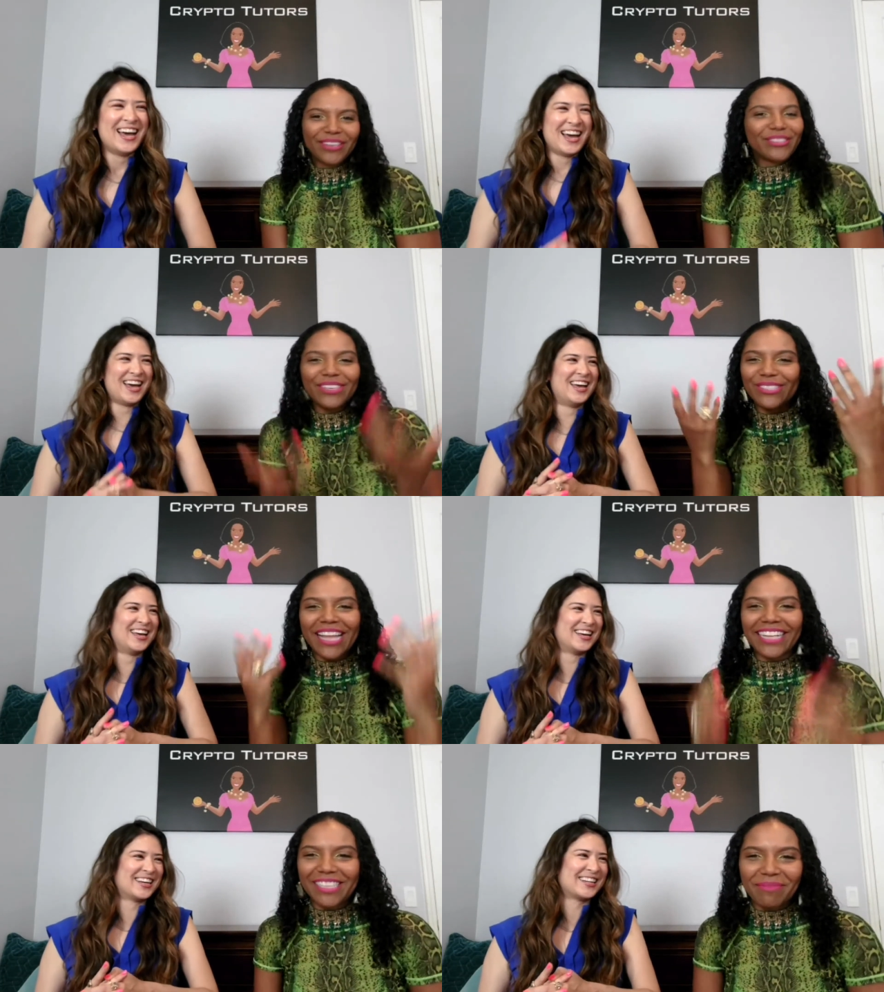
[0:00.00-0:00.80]
Speaker 1: was, it was
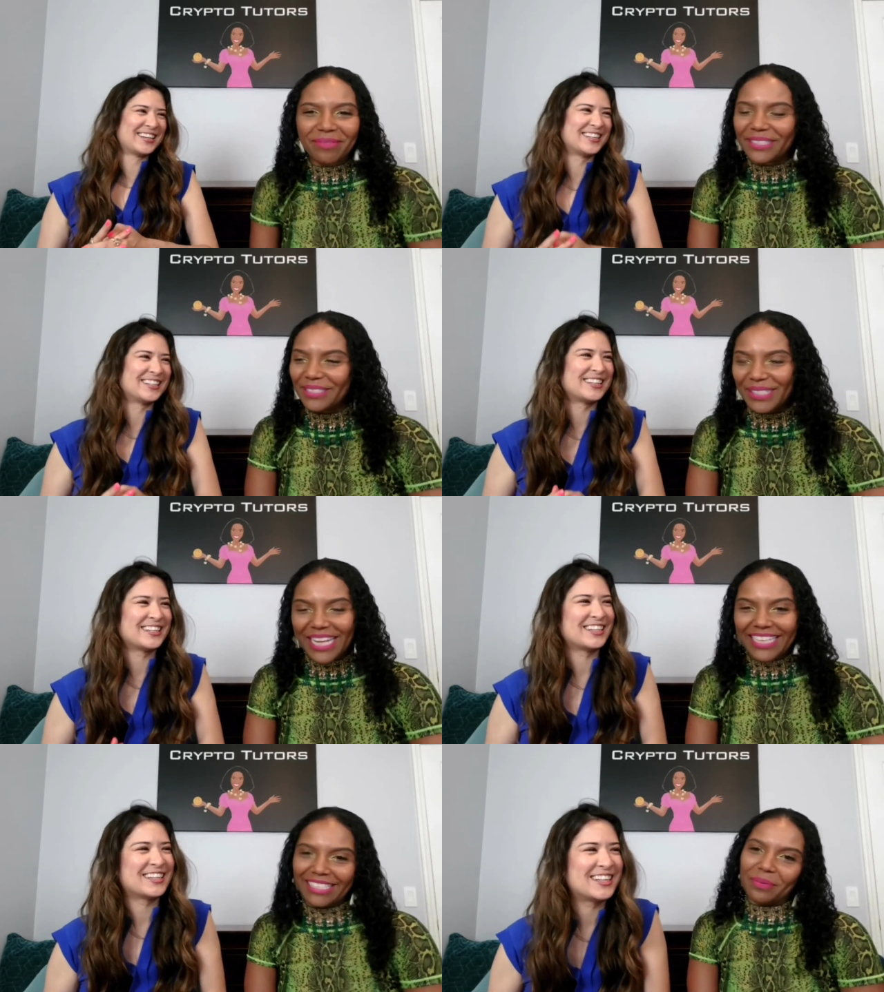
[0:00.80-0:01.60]
that simple. It was
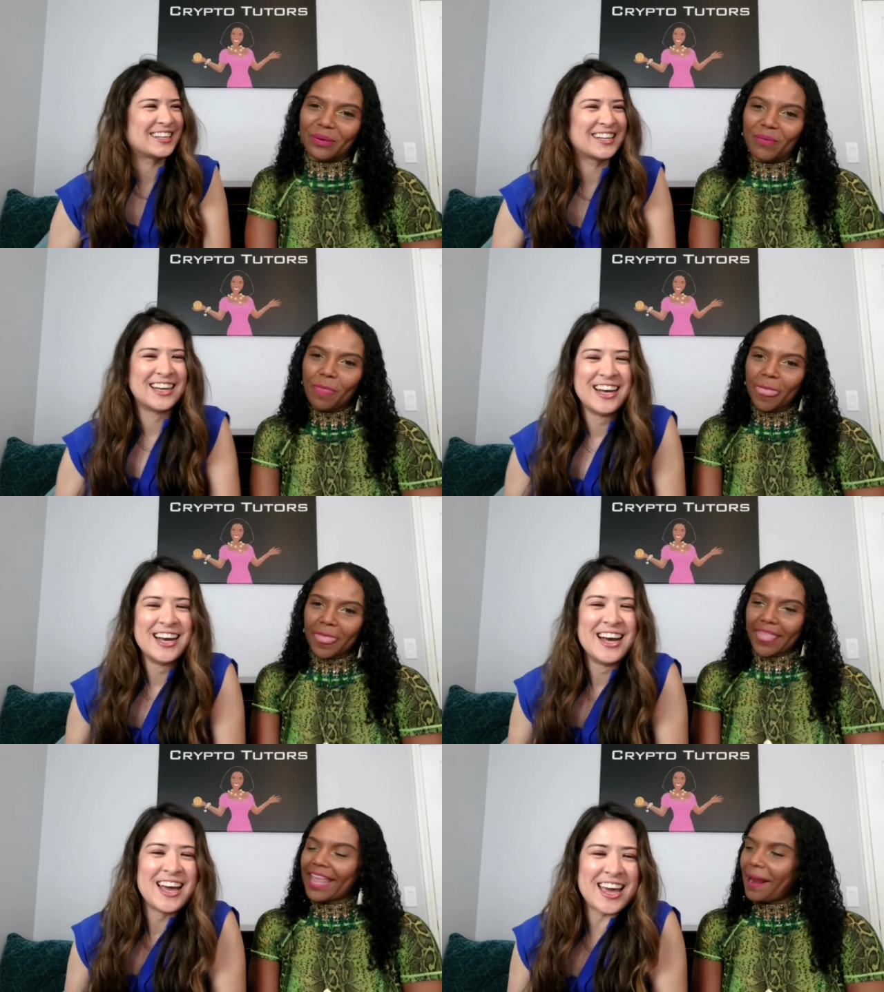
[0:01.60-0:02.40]
that simple.
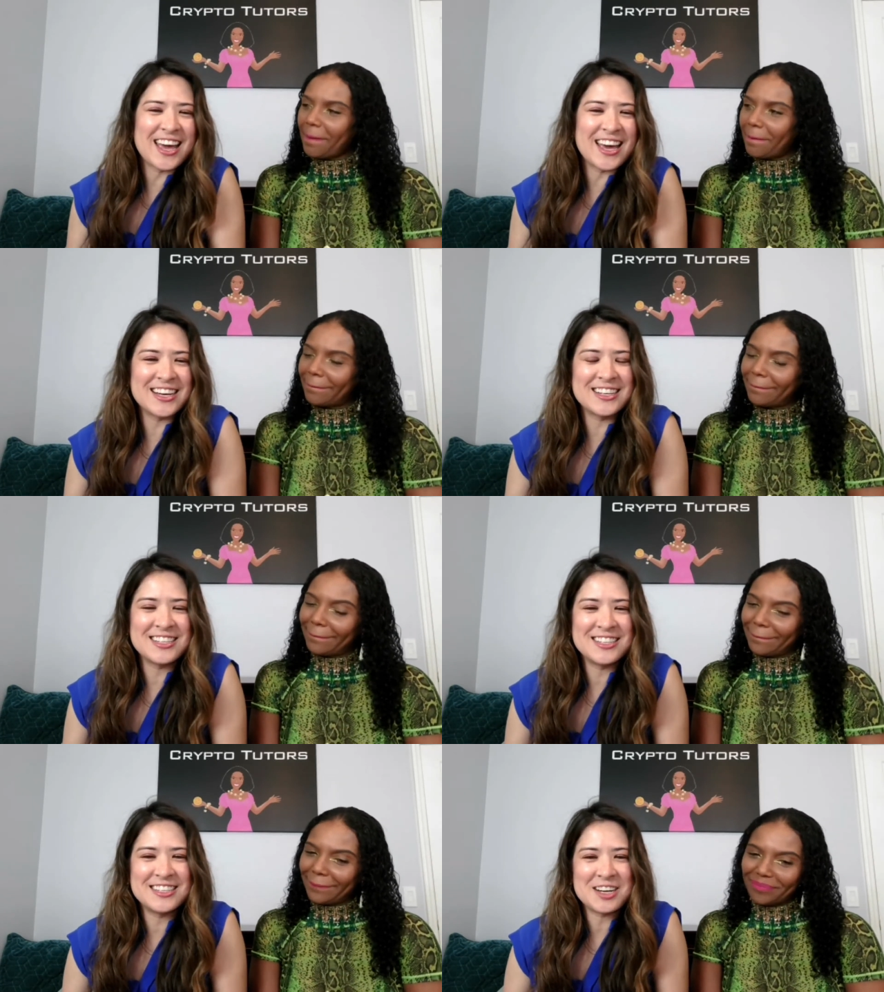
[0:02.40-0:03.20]

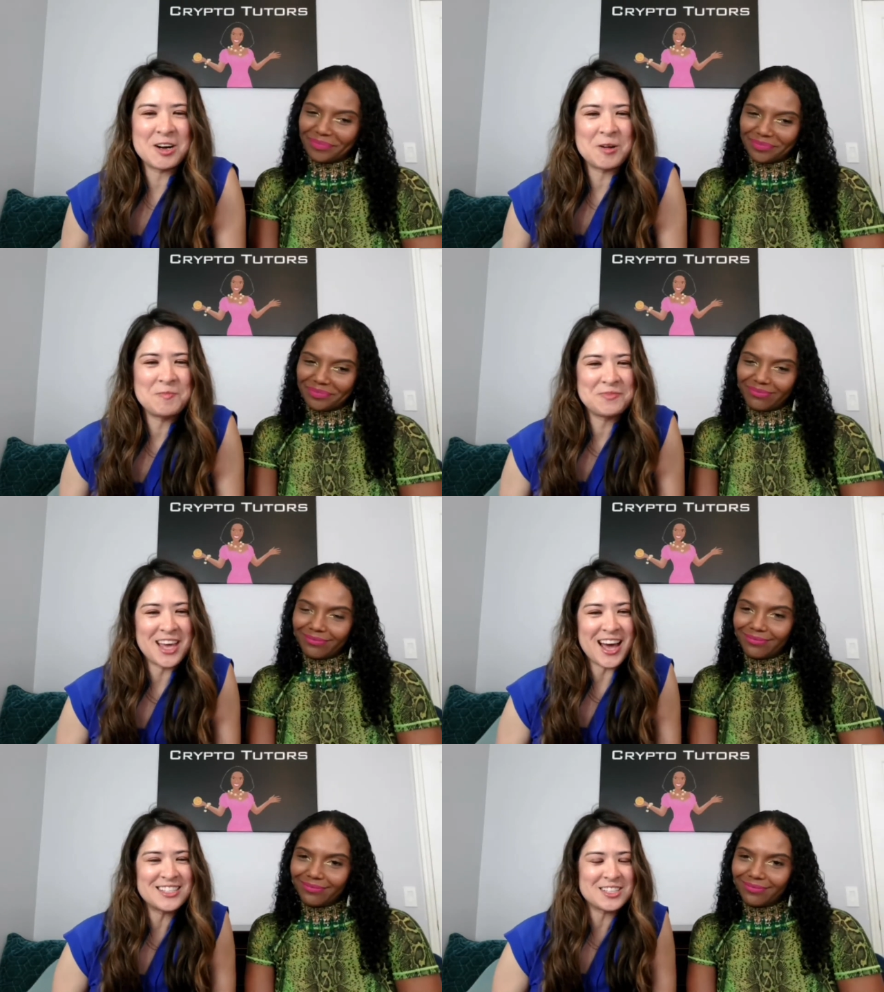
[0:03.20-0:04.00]
Speaker 2: And um,
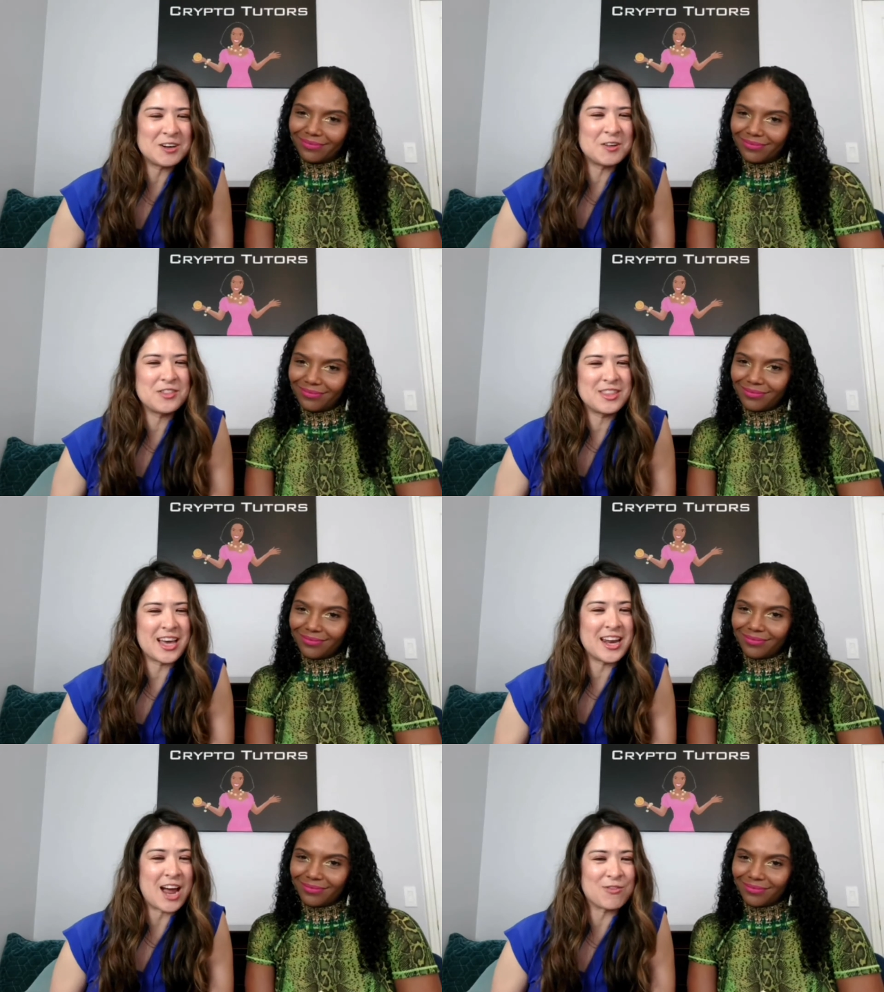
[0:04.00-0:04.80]
yeah, so
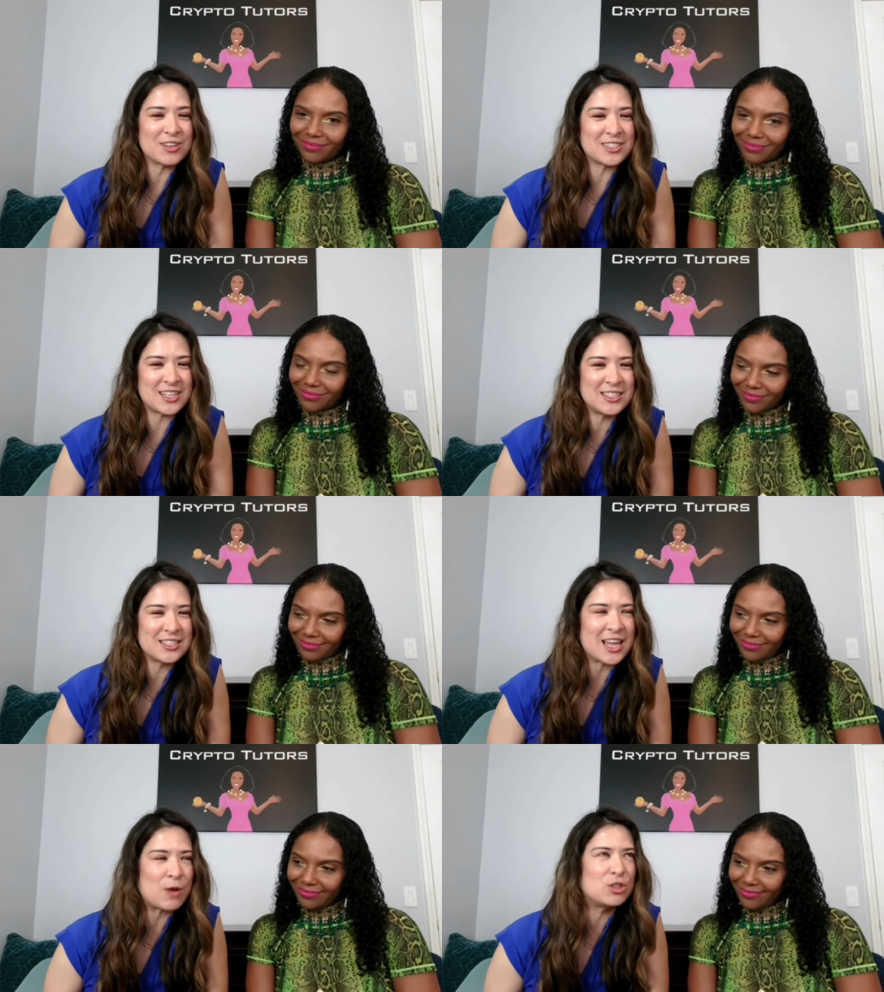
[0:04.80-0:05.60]
then ever since
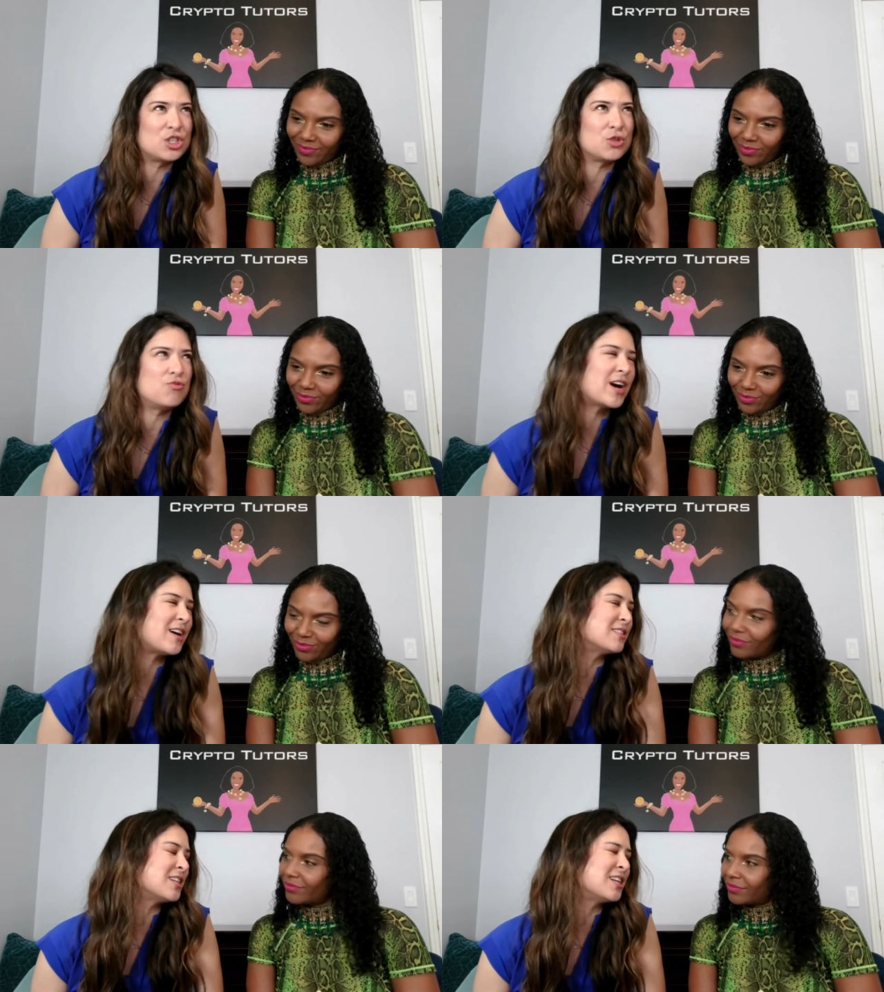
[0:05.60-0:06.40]
that was
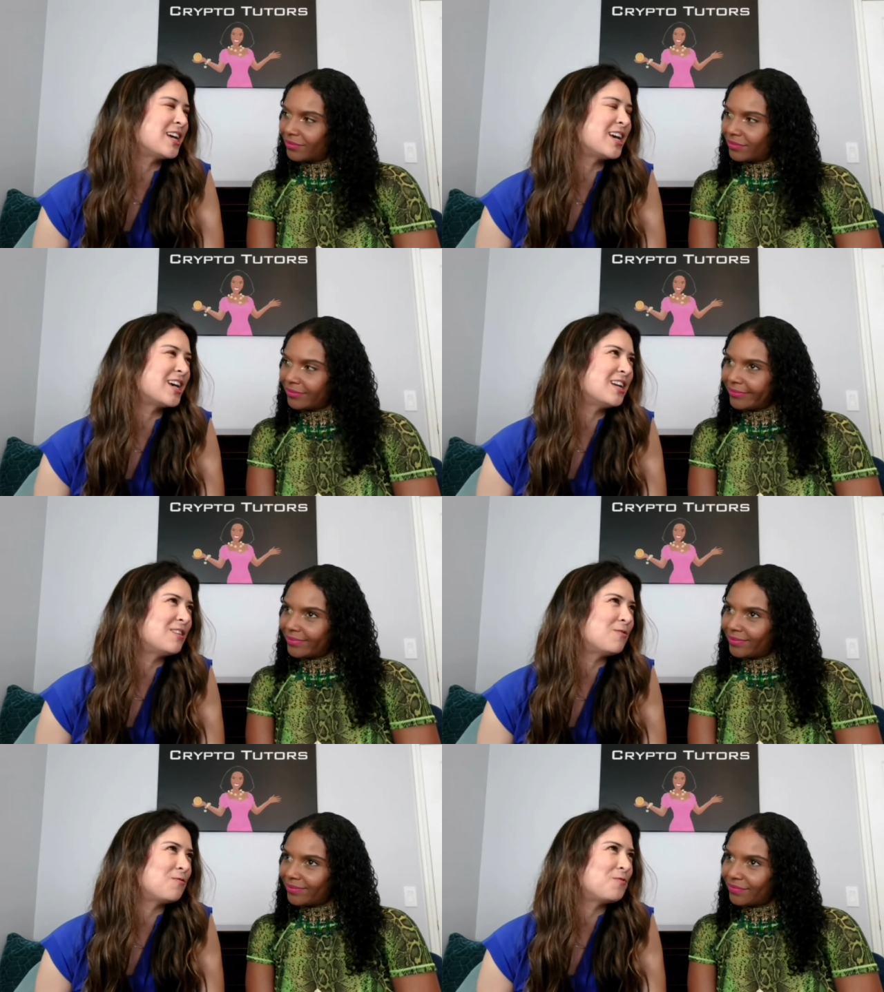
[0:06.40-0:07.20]

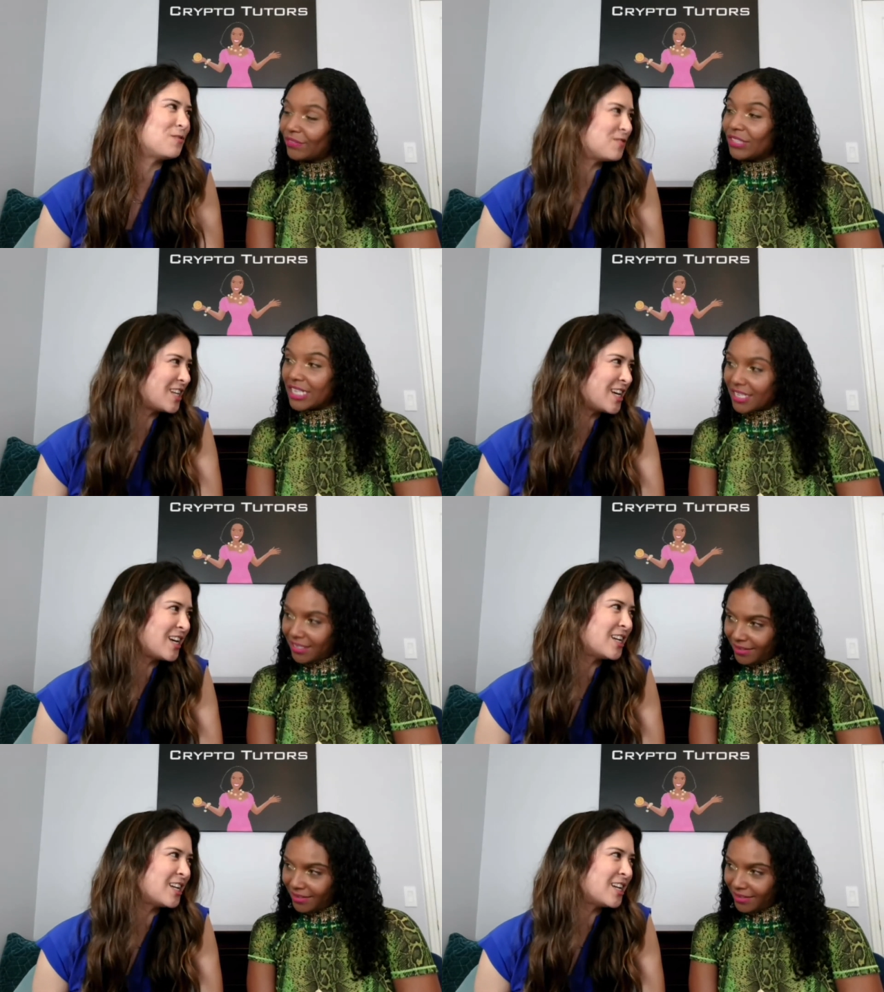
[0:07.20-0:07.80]
2015 15.